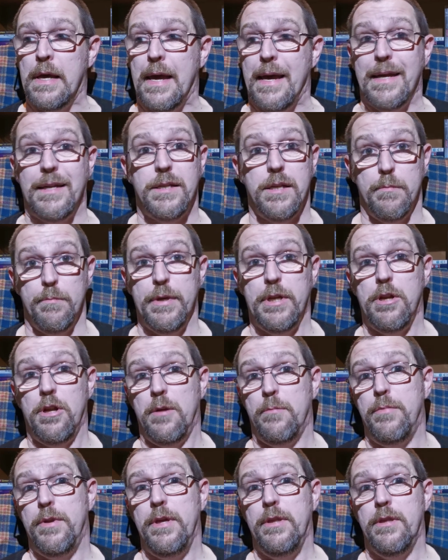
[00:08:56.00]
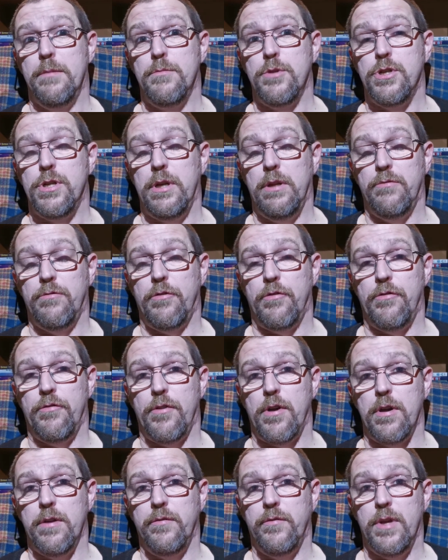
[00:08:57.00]
Ended up being on a breathing machine for
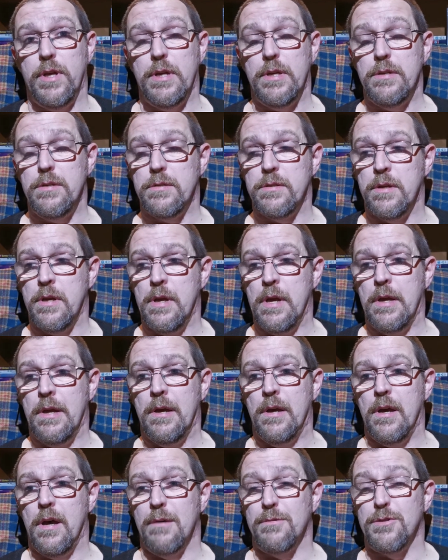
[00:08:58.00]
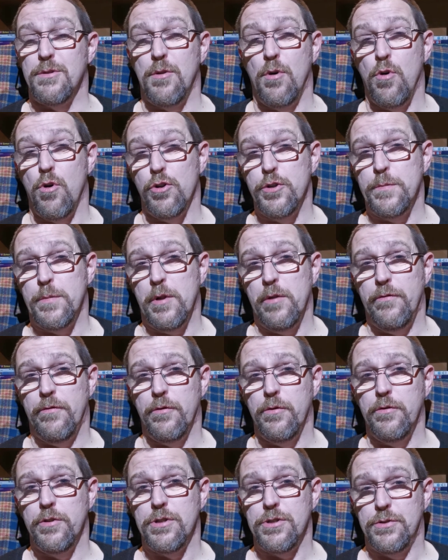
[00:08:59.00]
5 days. I was in hospital
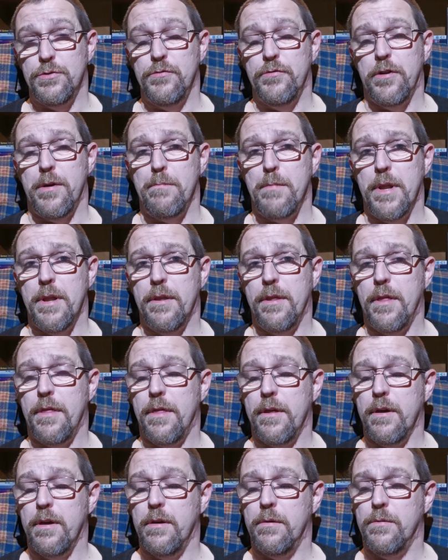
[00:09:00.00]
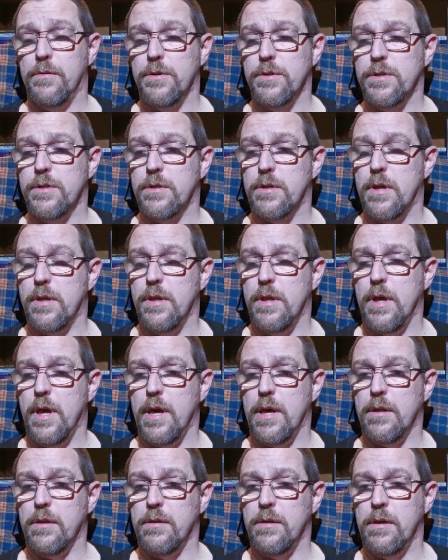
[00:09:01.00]
for just over a month, I think it was, in the
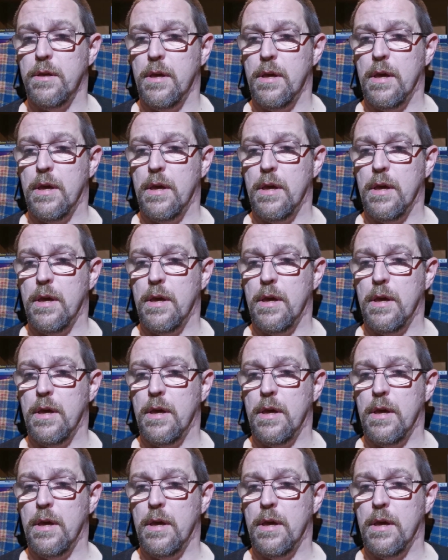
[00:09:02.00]
end.